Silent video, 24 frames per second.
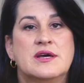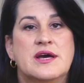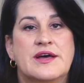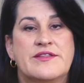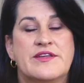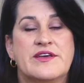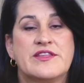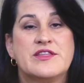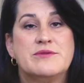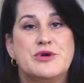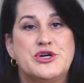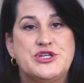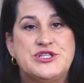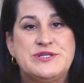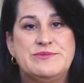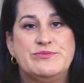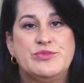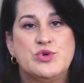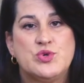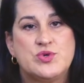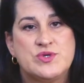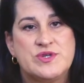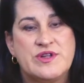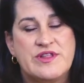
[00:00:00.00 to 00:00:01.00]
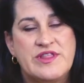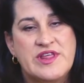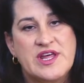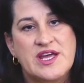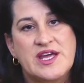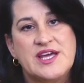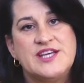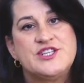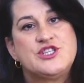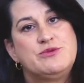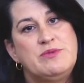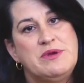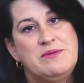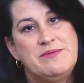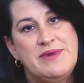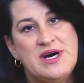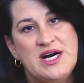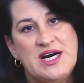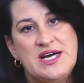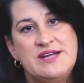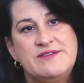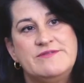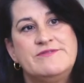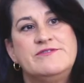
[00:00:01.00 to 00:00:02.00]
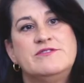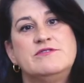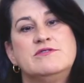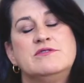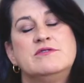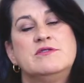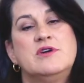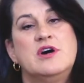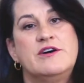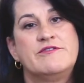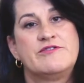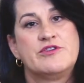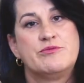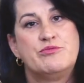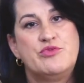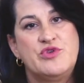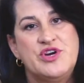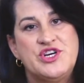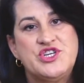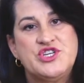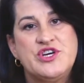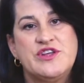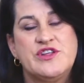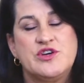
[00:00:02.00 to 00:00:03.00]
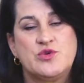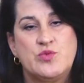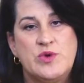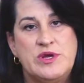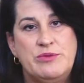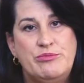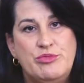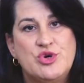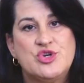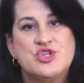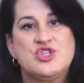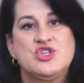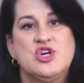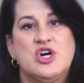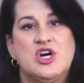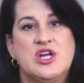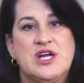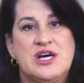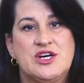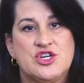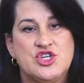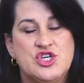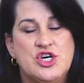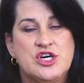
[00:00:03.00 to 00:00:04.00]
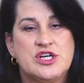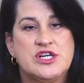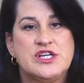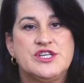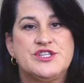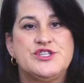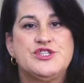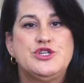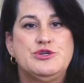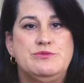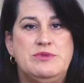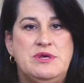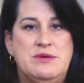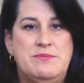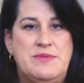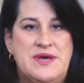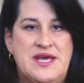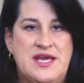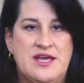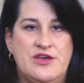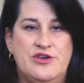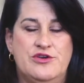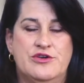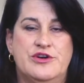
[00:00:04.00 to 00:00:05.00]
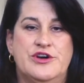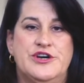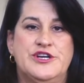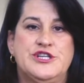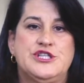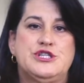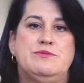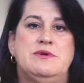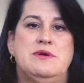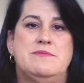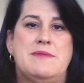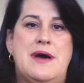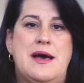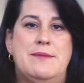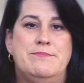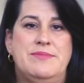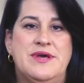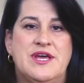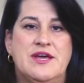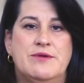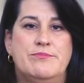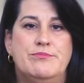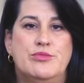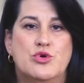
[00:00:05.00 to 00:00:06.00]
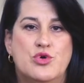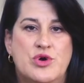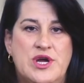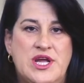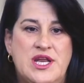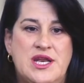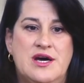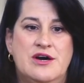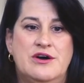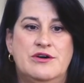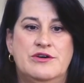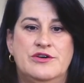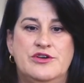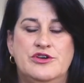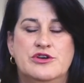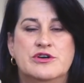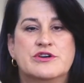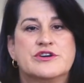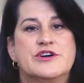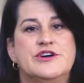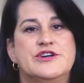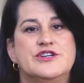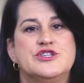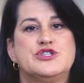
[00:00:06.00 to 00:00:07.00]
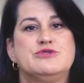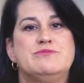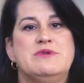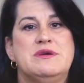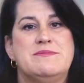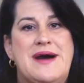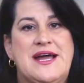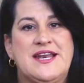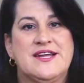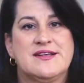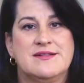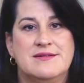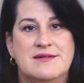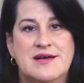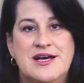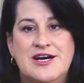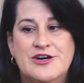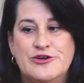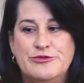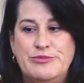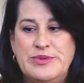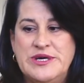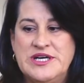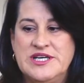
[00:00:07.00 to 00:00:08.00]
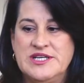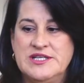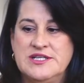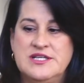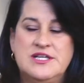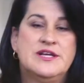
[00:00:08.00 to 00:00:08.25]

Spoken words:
I think the most important thing is to be mindful of the pressure that we put on our toddlers to be big. You're going to be my big boy now. You're going to be my little helper.